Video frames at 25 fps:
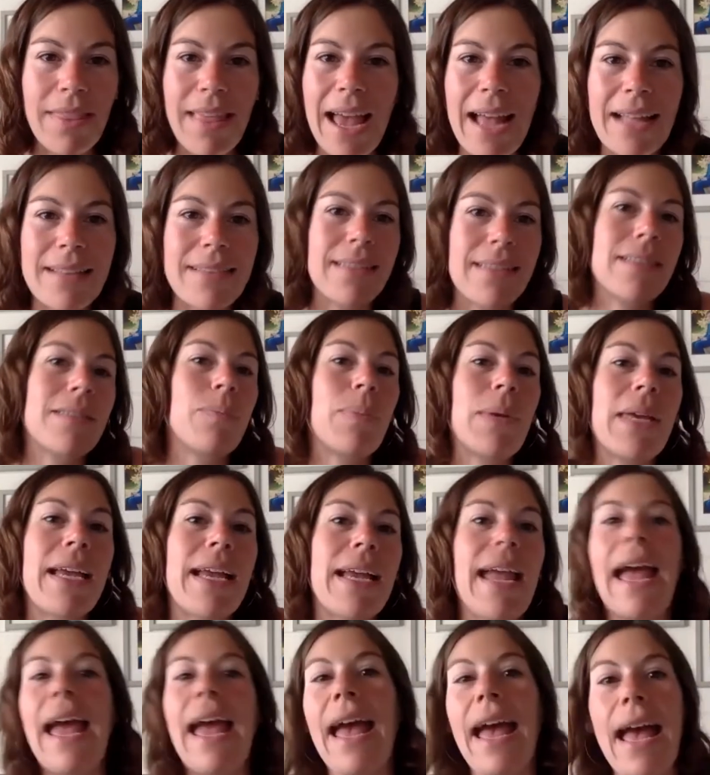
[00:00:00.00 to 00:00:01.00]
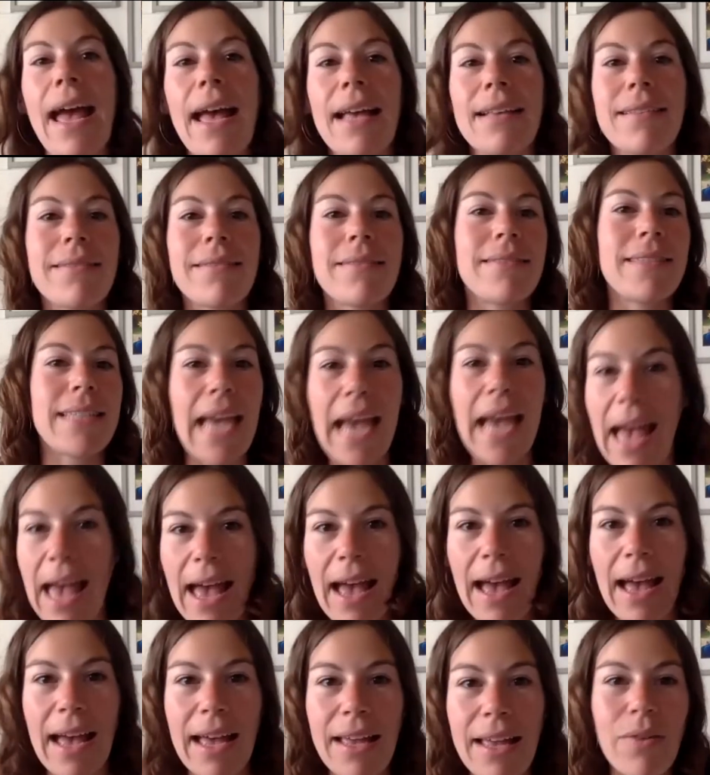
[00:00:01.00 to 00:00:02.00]
That's as big as
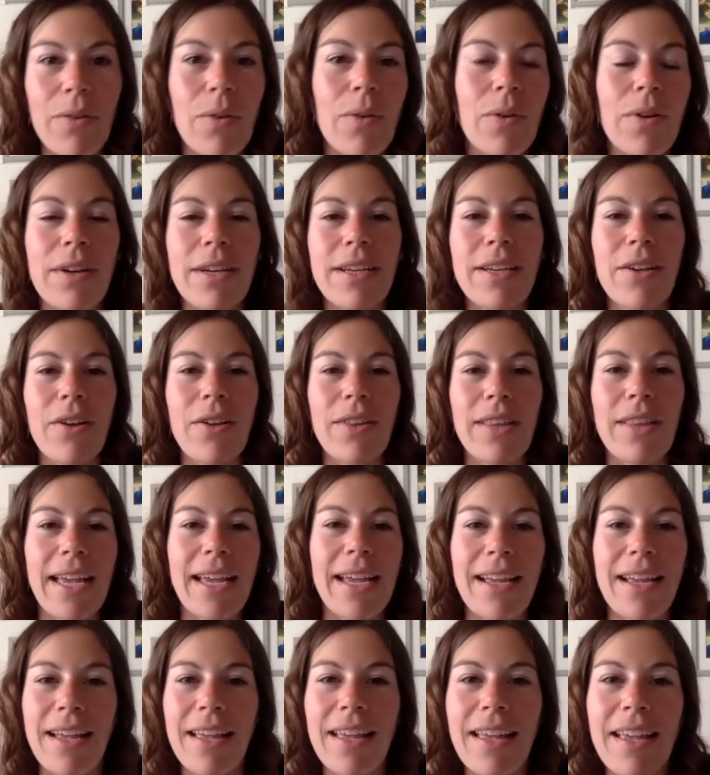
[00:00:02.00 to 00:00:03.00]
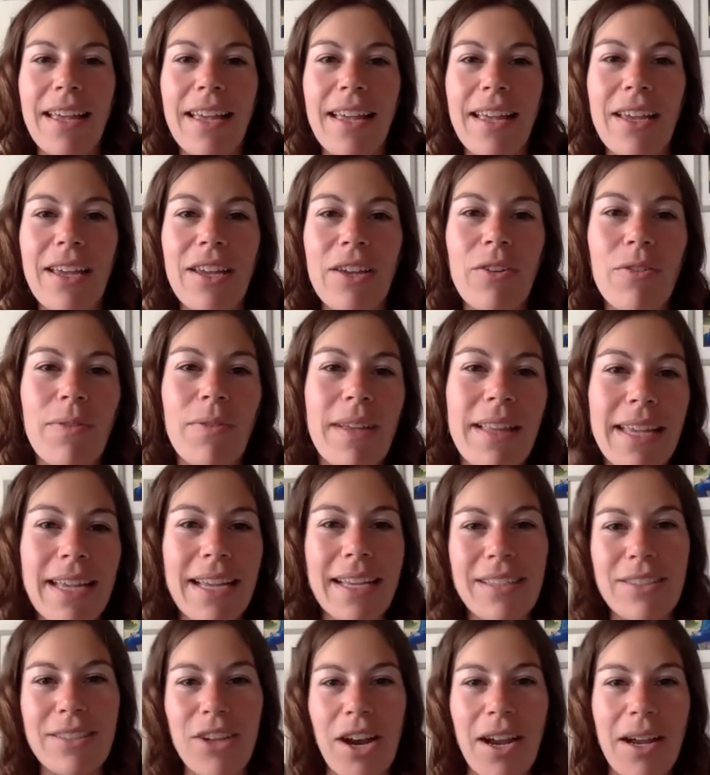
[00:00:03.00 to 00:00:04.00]
dad, or, you know, like you really
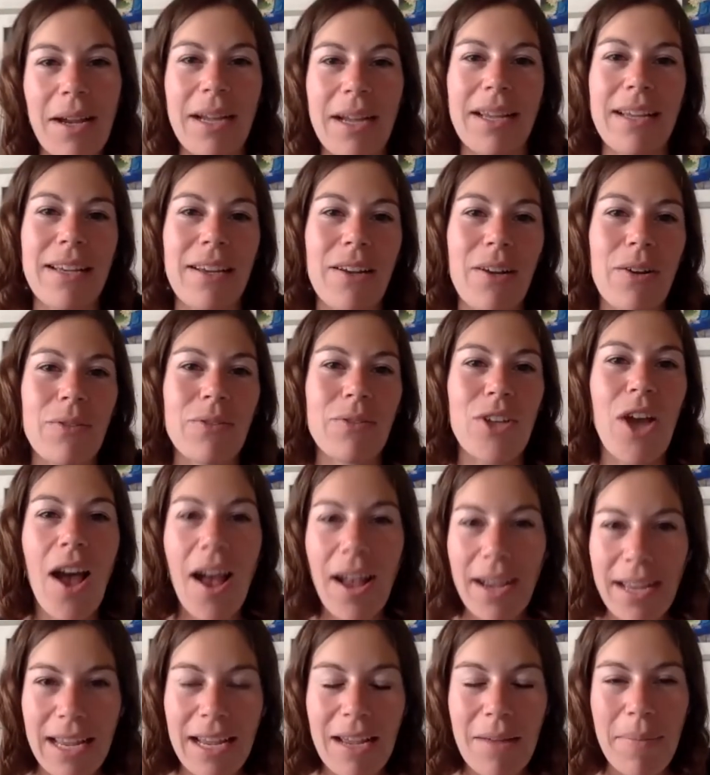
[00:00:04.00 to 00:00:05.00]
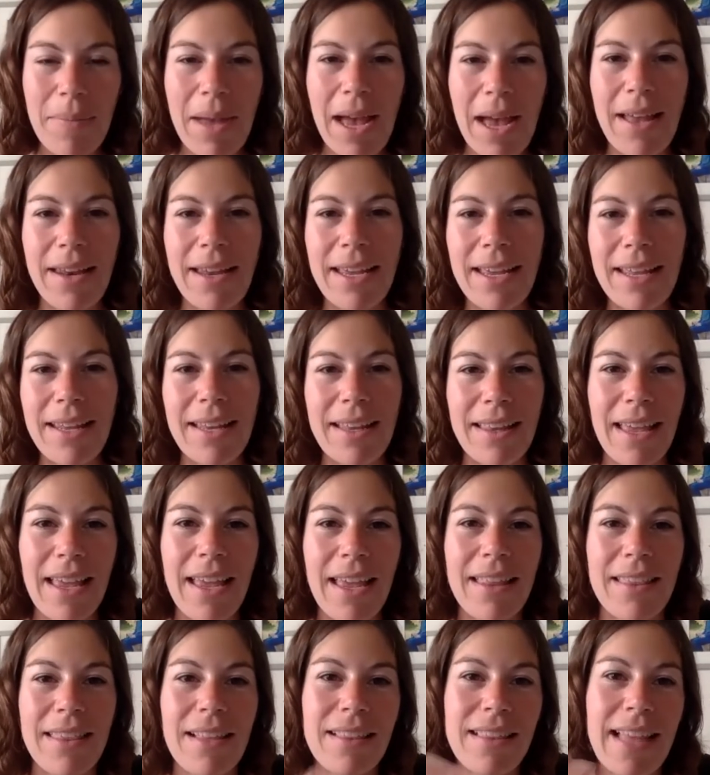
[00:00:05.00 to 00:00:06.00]
start you know talking about it and
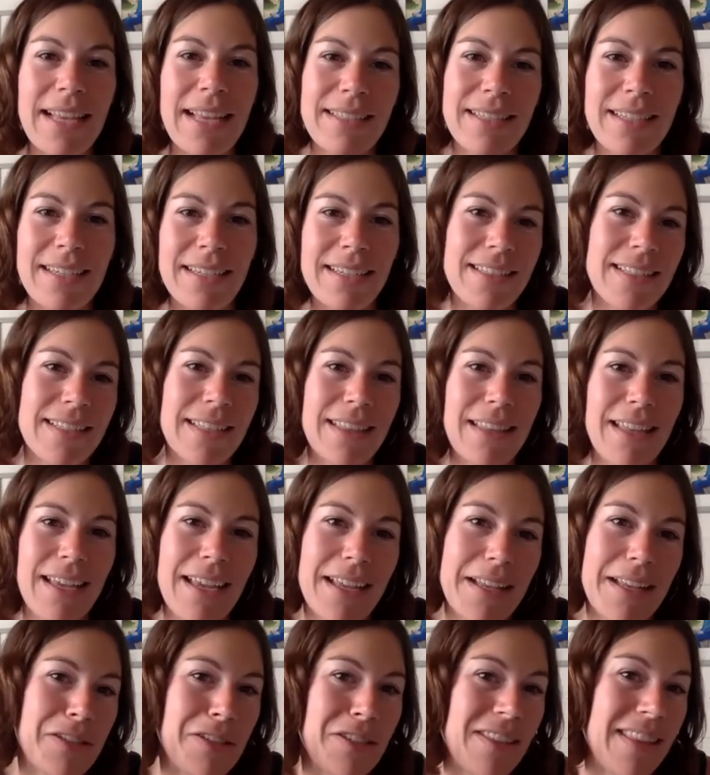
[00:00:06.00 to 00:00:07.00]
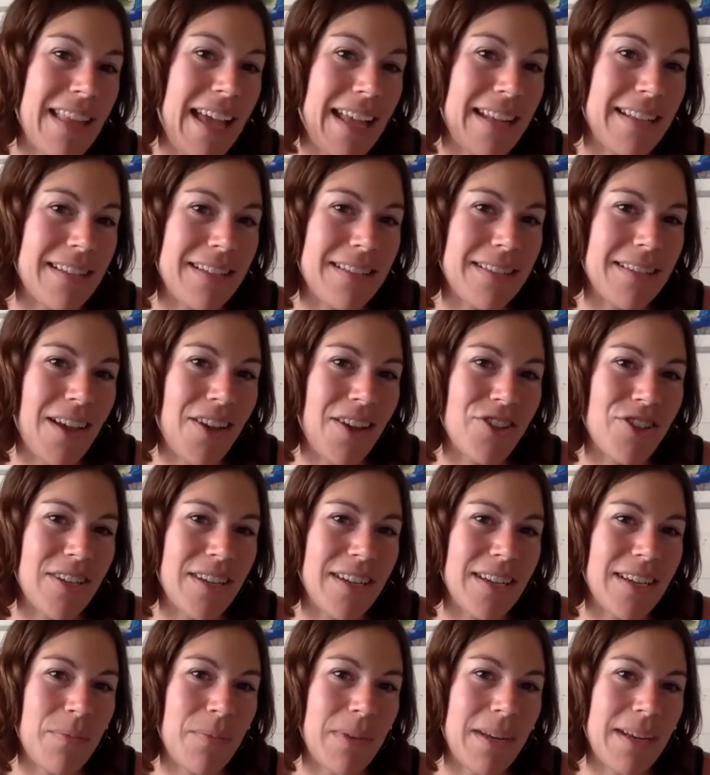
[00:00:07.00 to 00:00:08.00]
in the lesson is in the, that
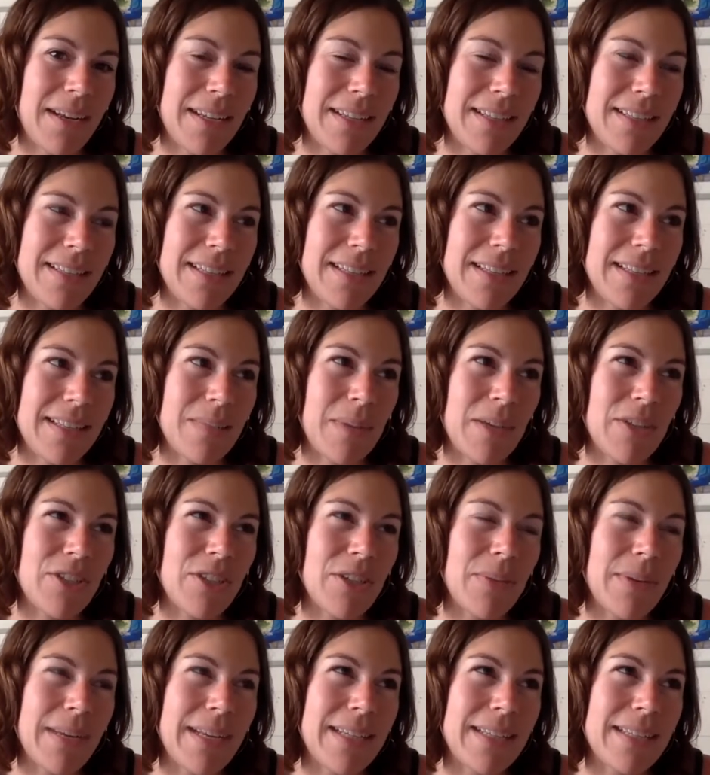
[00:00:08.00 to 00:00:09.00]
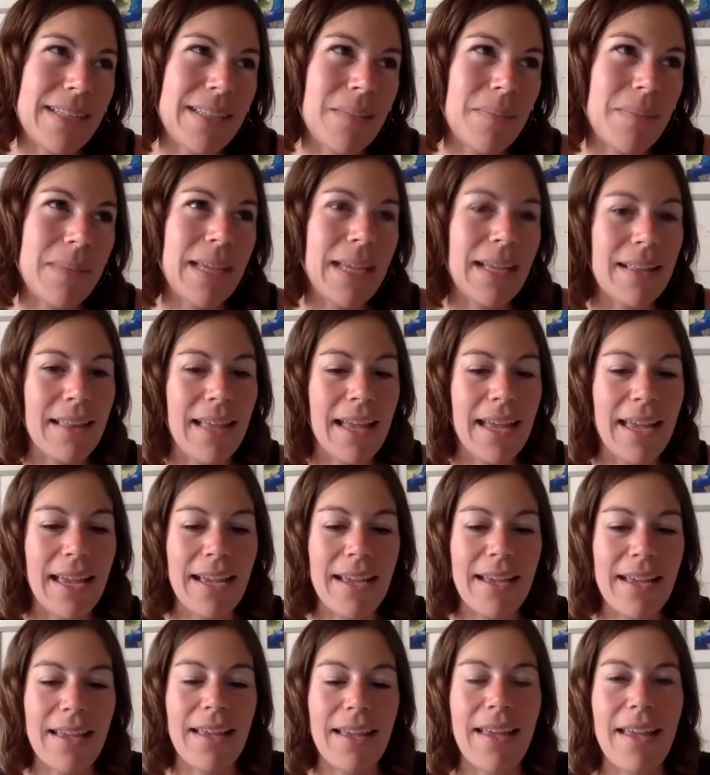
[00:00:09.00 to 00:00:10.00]
discussion when it's especially when it's something
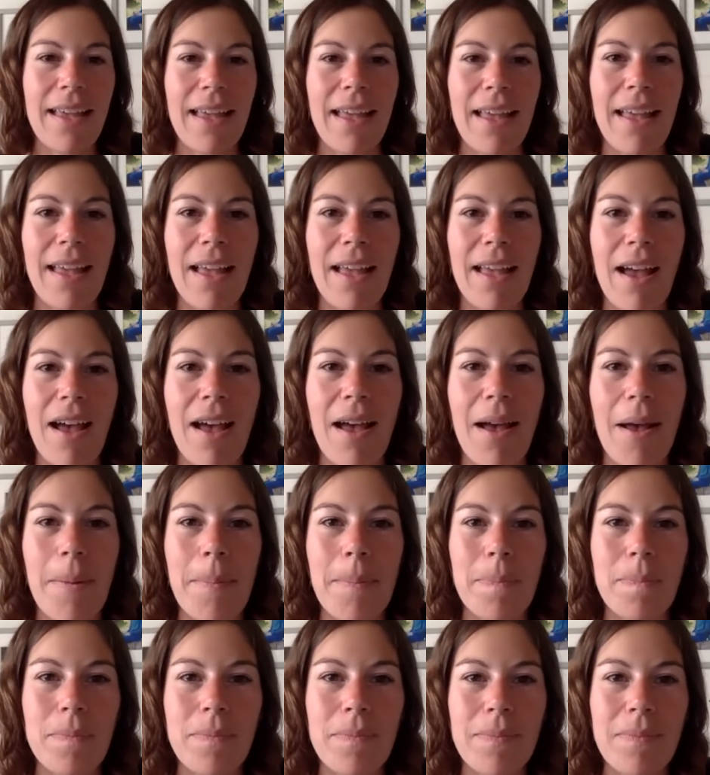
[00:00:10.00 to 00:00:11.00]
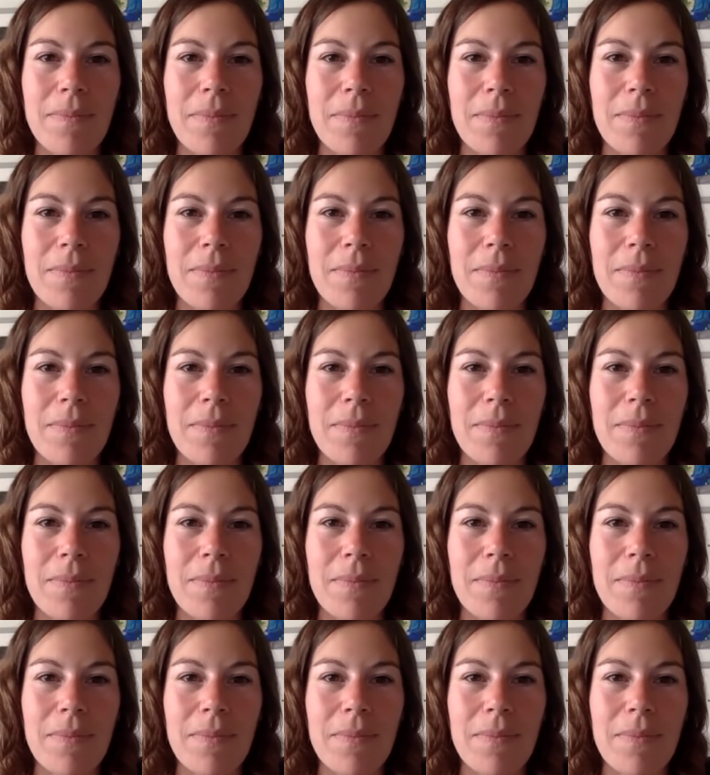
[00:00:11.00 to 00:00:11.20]
like um,